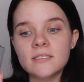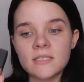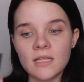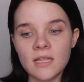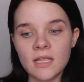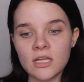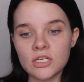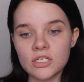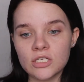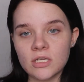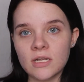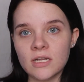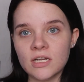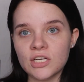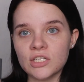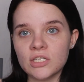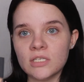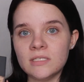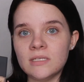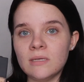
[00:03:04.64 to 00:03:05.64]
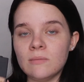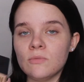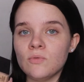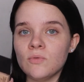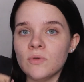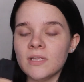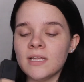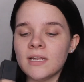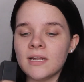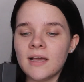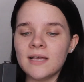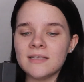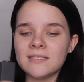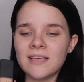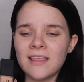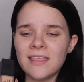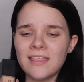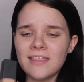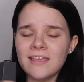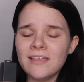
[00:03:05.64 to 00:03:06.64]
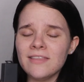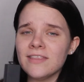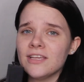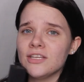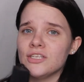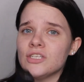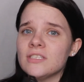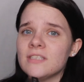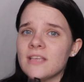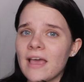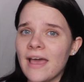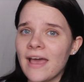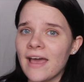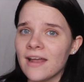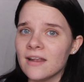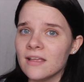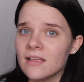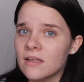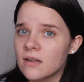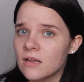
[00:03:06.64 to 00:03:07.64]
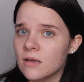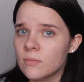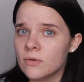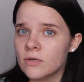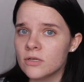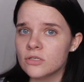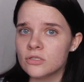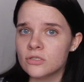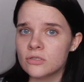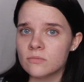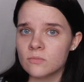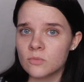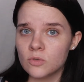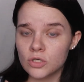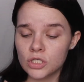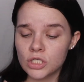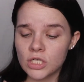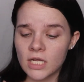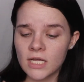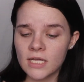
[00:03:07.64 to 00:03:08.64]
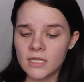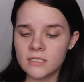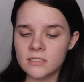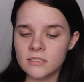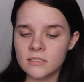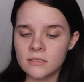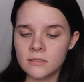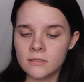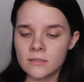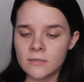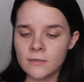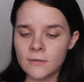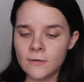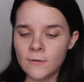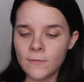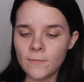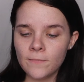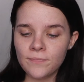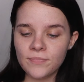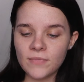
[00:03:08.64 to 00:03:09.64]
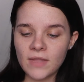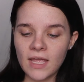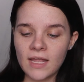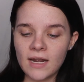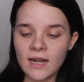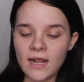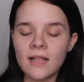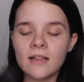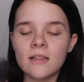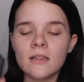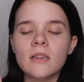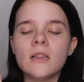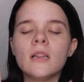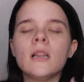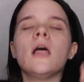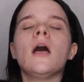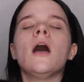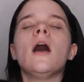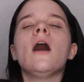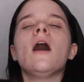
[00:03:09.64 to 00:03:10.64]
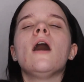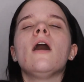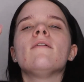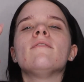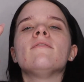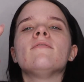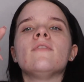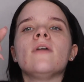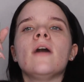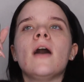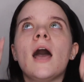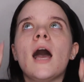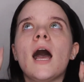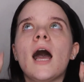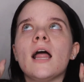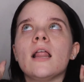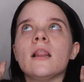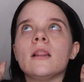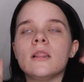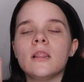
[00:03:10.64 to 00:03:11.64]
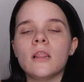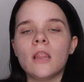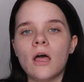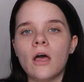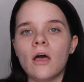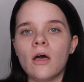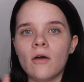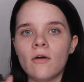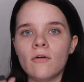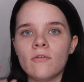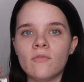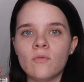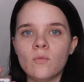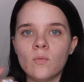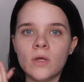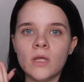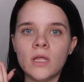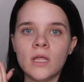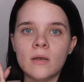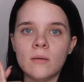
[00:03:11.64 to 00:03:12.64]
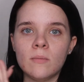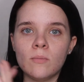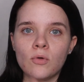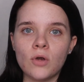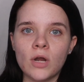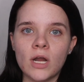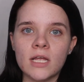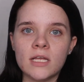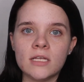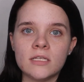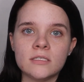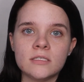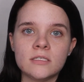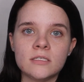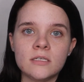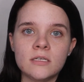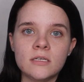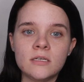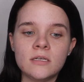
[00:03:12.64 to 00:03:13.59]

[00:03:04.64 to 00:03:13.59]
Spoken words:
selection actually seemed really nice. I think they just added a bunch more shades. And I love when brands